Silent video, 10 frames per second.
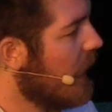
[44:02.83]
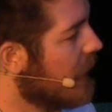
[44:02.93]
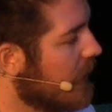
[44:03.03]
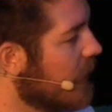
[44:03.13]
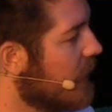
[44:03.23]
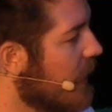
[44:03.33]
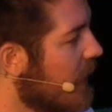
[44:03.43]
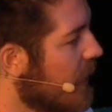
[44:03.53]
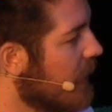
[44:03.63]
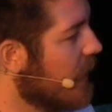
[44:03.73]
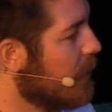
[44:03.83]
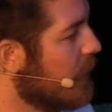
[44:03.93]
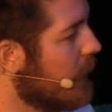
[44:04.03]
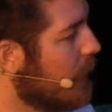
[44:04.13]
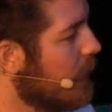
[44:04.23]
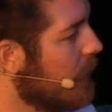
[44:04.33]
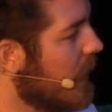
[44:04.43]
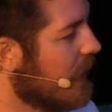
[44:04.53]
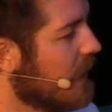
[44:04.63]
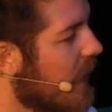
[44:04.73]
I didn't understand any of that before,
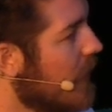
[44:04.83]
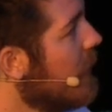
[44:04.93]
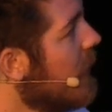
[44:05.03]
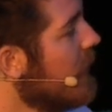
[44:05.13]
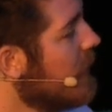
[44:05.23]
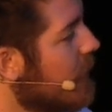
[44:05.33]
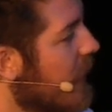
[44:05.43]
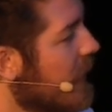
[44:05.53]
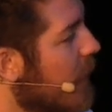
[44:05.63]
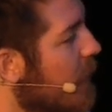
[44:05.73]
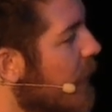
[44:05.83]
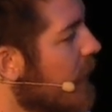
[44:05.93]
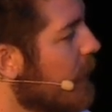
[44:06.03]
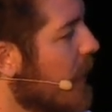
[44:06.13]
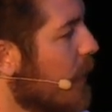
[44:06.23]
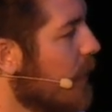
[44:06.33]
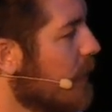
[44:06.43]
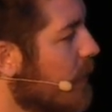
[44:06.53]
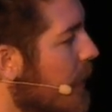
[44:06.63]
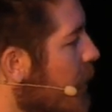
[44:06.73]
while now, right now I'm working on my
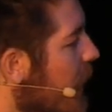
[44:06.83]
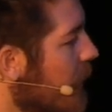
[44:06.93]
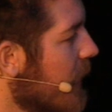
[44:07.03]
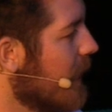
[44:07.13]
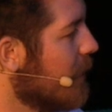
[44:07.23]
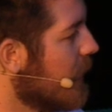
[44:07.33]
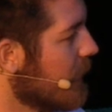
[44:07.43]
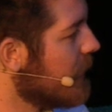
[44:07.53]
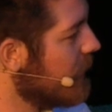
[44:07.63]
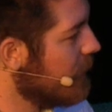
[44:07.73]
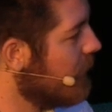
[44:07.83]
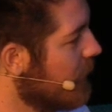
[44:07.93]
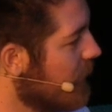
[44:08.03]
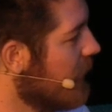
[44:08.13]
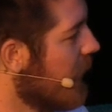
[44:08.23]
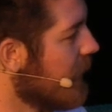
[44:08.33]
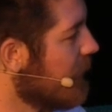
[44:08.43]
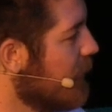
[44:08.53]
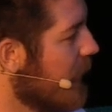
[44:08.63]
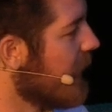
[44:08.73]
own memory allocator because
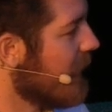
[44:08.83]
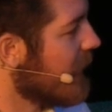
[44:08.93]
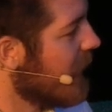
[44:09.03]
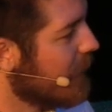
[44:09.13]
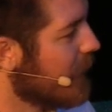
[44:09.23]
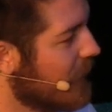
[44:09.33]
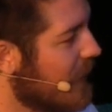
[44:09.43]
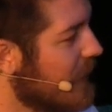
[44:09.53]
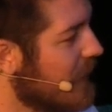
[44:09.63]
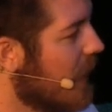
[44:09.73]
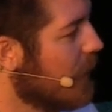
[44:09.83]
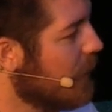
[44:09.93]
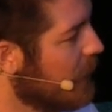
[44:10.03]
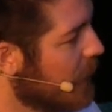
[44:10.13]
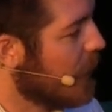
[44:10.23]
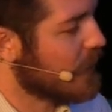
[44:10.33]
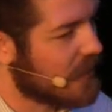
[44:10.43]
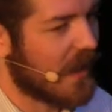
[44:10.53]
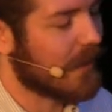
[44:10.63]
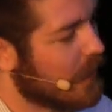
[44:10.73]
I, like, I kind of understand it now because you're
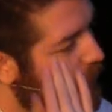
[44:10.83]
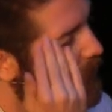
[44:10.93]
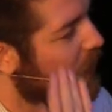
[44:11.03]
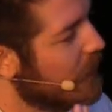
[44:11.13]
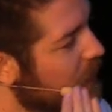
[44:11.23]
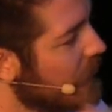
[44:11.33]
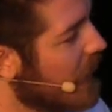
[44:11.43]
starting from the bottom.